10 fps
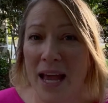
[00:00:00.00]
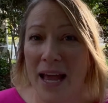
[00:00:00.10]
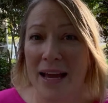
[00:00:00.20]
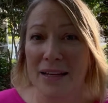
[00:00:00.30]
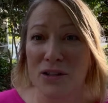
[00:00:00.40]

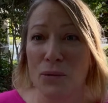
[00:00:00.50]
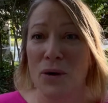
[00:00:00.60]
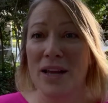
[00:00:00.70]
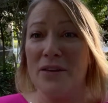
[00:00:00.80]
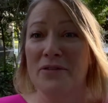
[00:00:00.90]
And
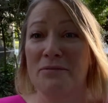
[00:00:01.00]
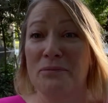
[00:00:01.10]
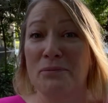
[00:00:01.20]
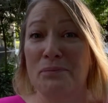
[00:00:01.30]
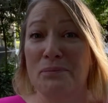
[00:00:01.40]
one of the
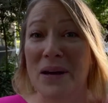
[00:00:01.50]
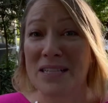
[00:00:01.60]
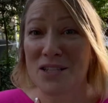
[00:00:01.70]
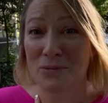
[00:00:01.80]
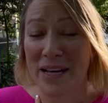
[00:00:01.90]

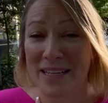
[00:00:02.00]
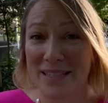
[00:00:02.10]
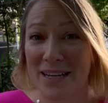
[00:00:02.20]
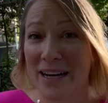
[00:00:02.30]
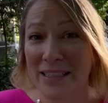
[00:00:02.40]
best ways
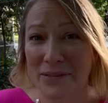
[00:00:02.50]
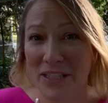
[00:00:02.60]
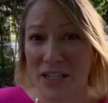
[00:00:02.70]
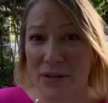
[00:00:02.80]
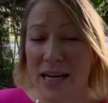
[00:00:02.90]
that I love
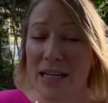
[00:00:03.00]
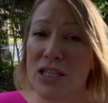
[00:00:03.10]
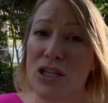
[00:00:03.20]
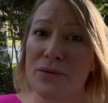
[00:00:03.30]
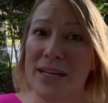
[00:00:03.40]
to do that
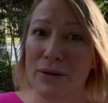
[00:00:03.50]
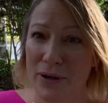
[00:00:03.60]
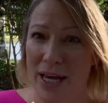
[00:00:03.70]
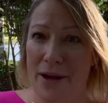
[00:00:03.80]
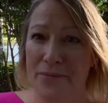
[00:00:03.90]
is through
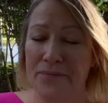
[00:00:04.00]
networking.